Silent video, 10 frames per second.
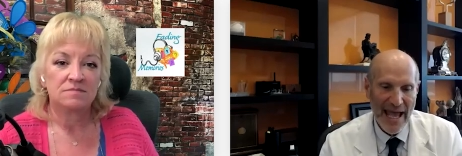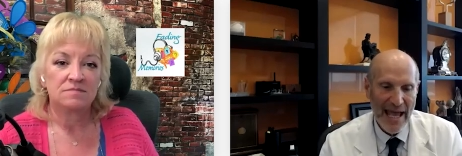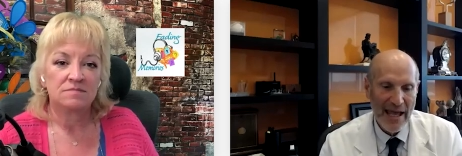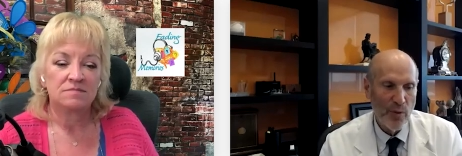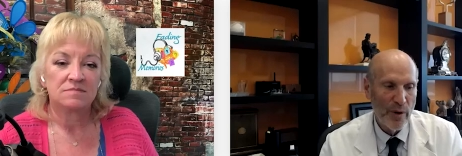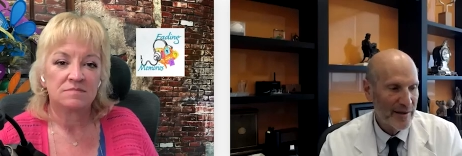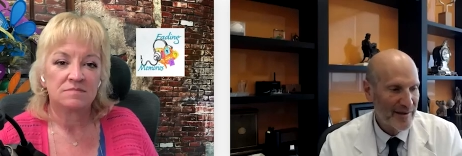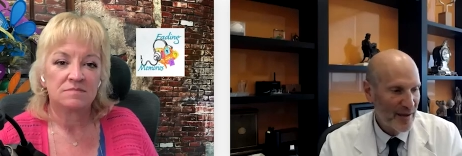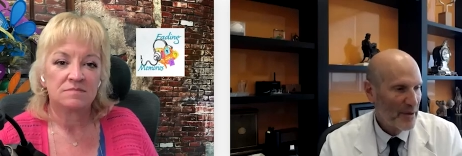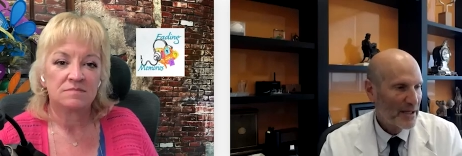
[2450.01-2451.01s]
Speaker 1: And what I'll
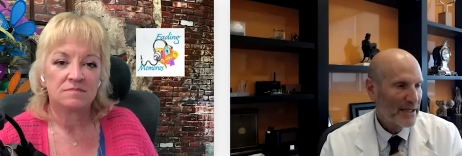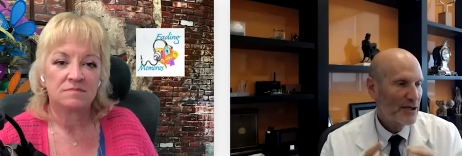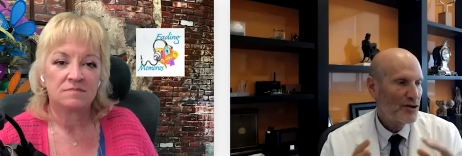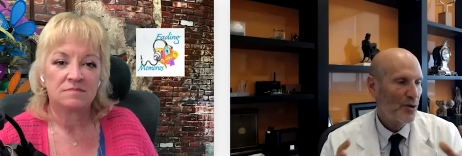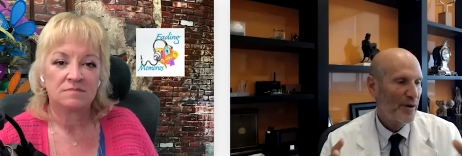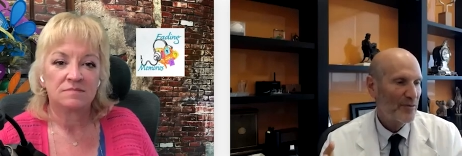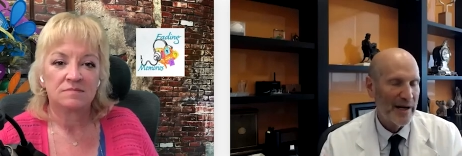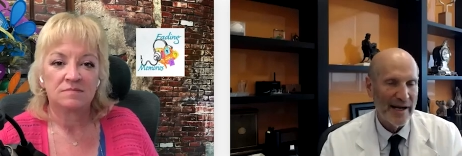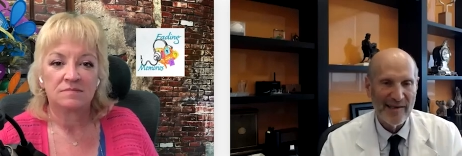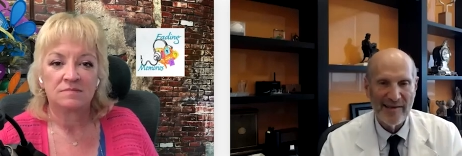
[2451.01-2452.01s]
typically do is
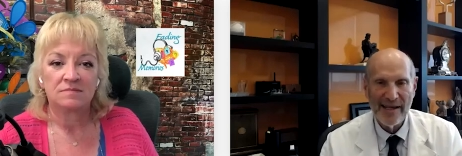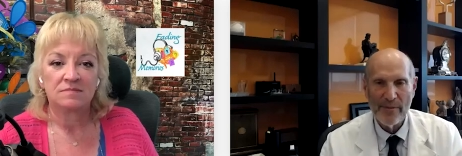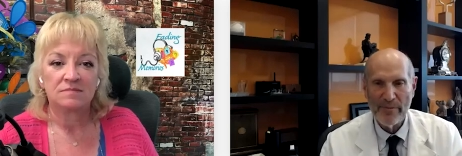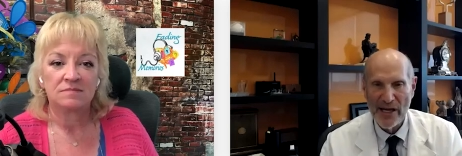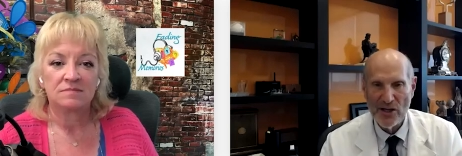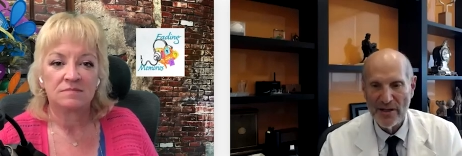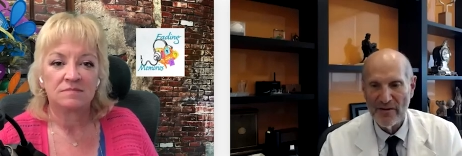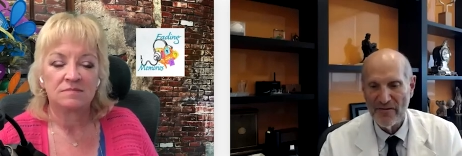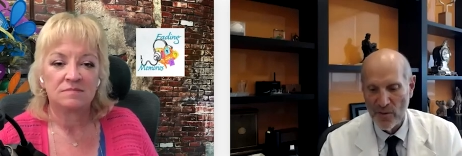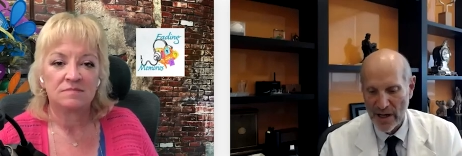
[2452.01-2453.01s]
when I see a
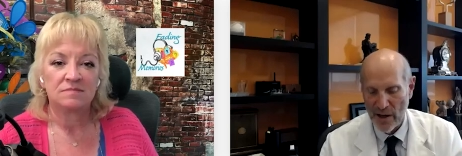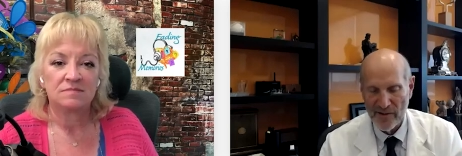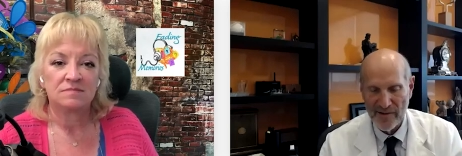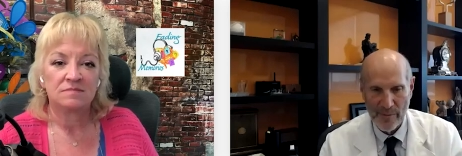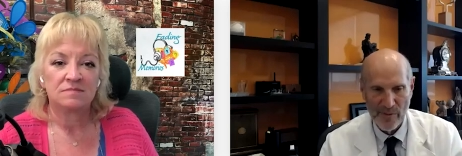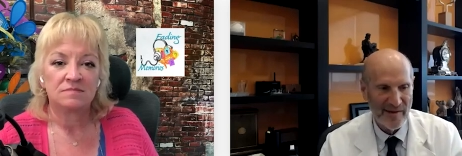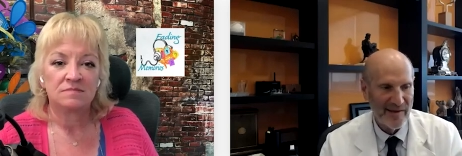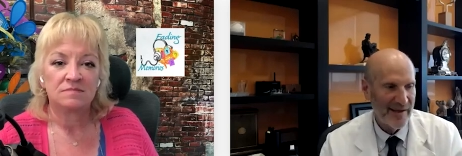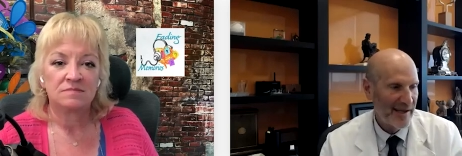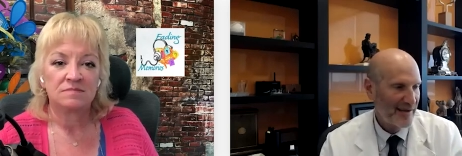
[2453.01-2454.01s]
patient for Alzheimer's
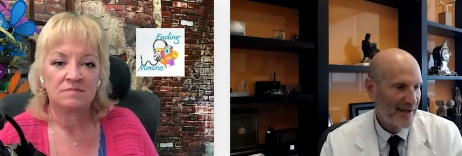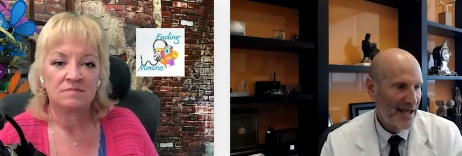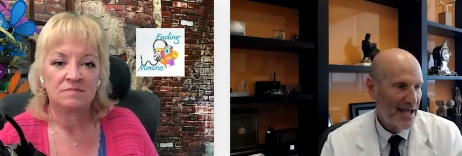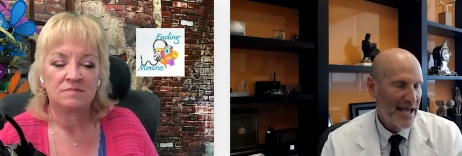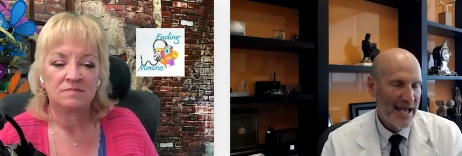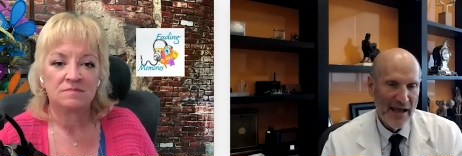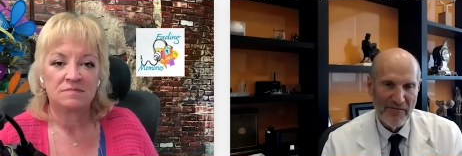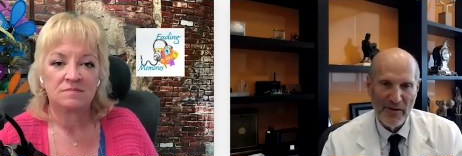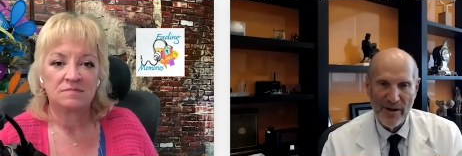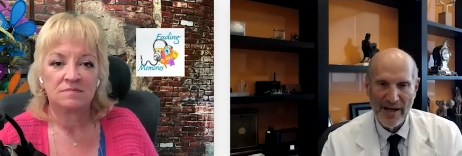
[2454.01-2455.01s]
disease,
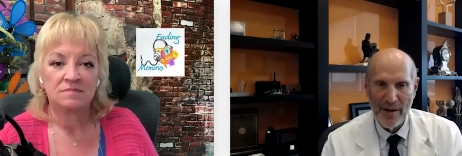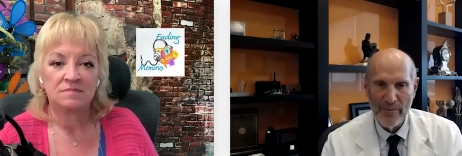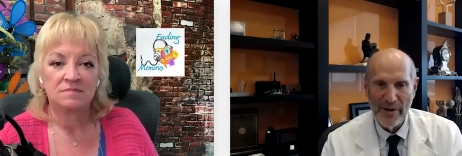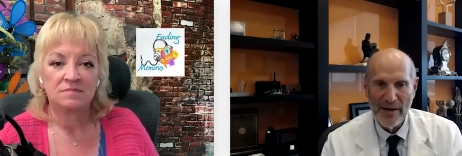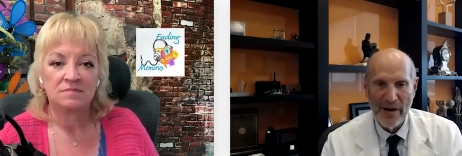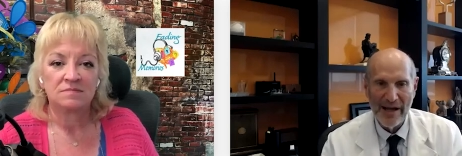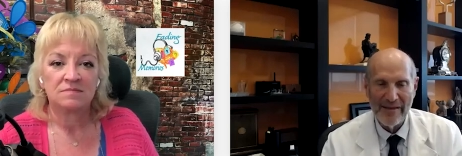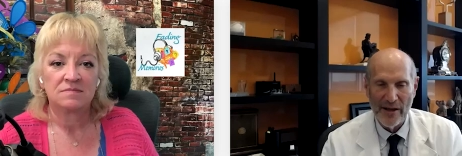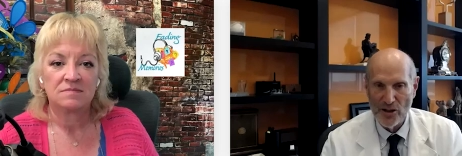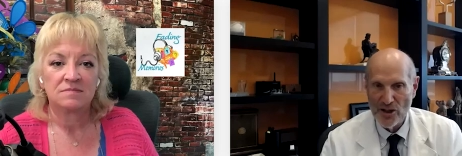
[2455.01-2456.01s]
if they're accompanied by
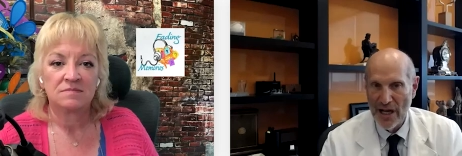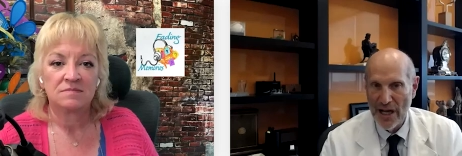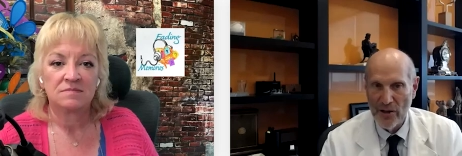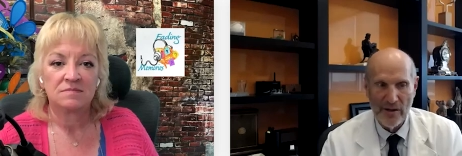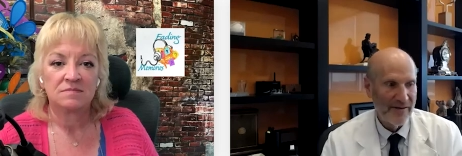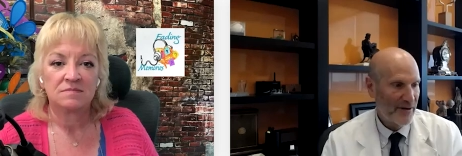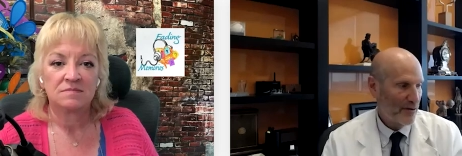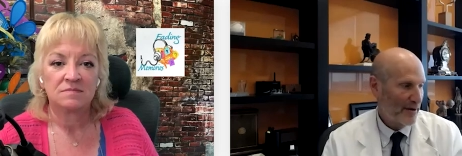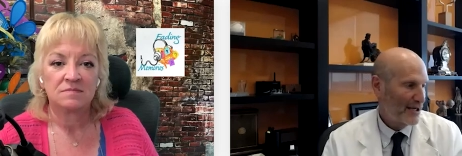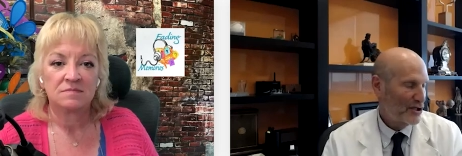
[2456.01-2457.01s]
their child or even
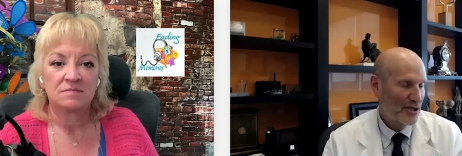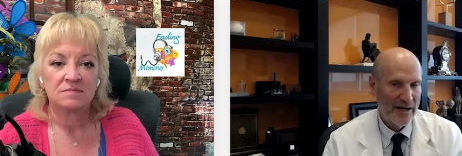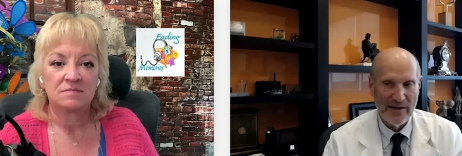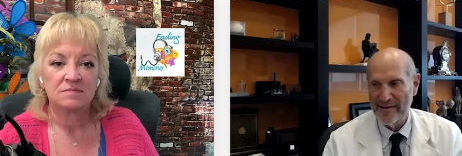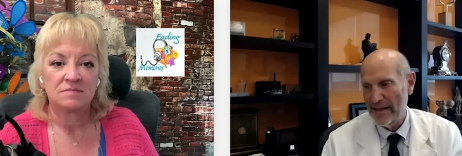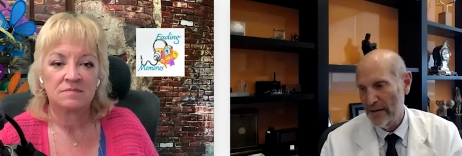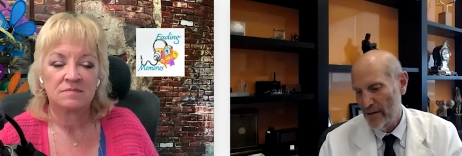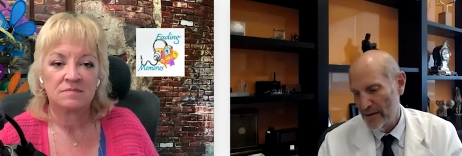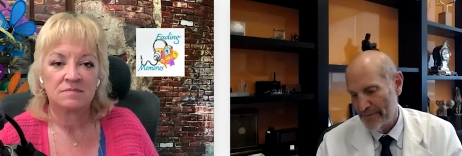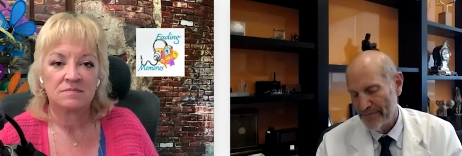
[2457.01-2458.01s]
grandchild, I'll say,
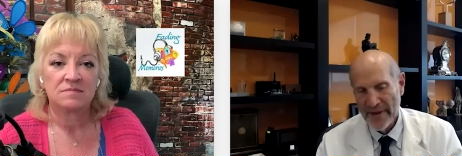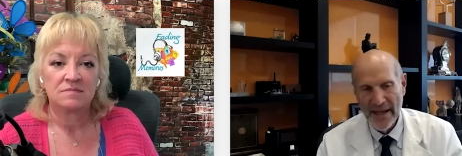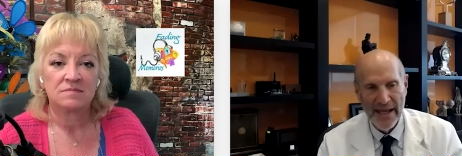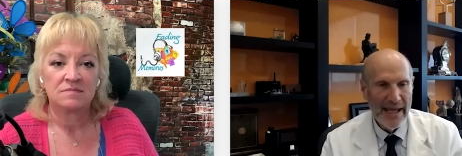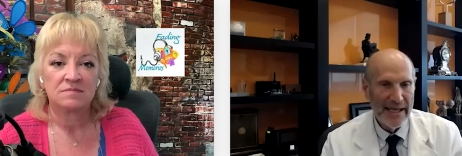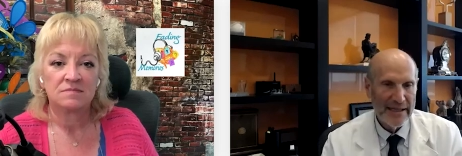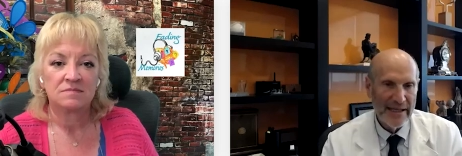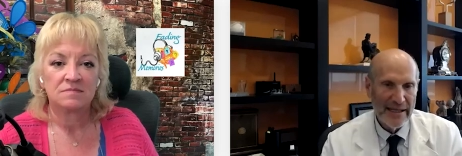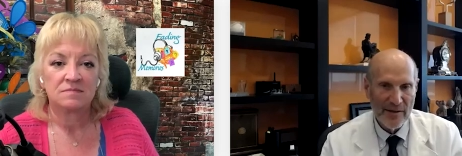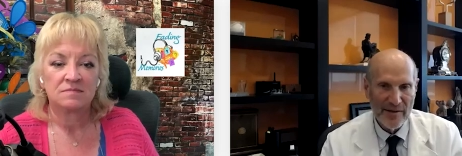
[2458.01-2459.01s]
look, it,
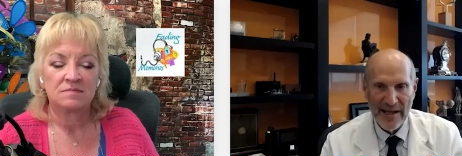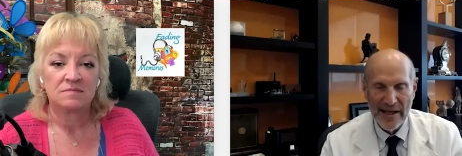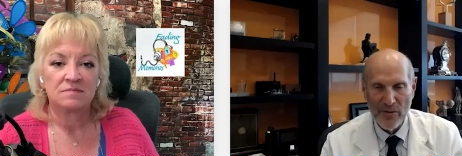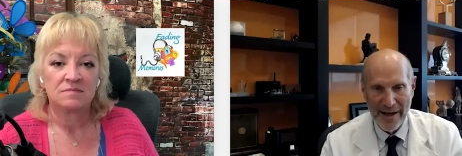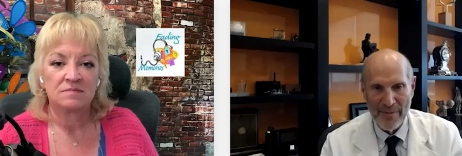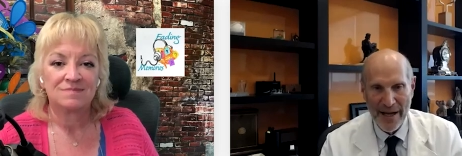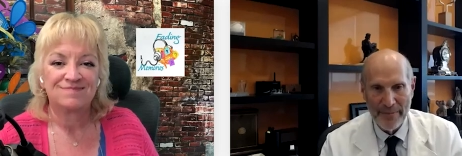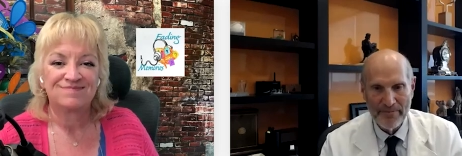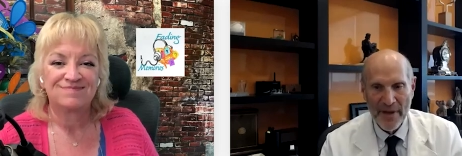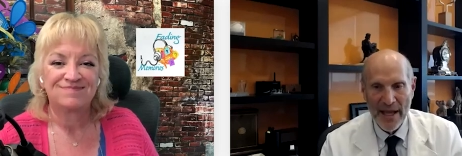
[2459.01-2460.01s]
it looks like
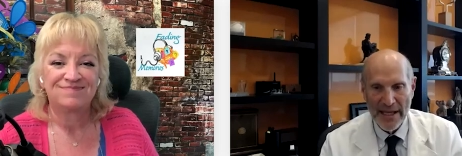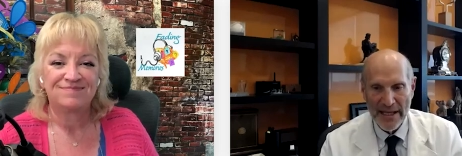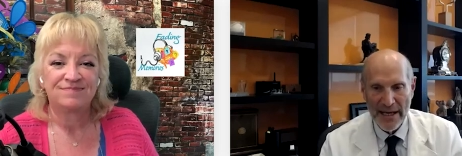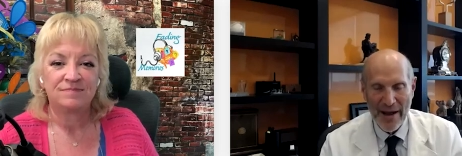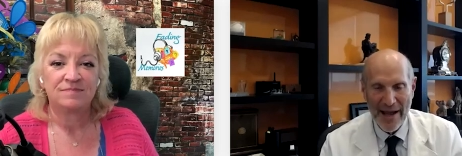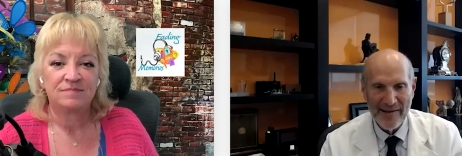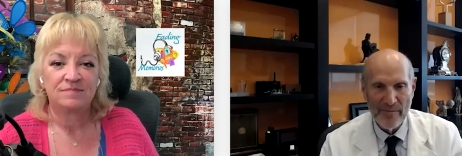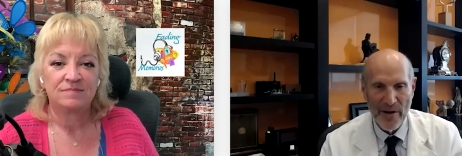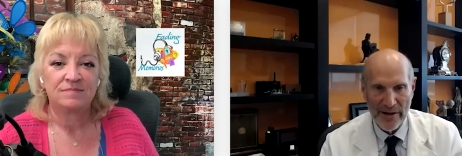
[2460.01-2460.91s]
grandma you know, has mild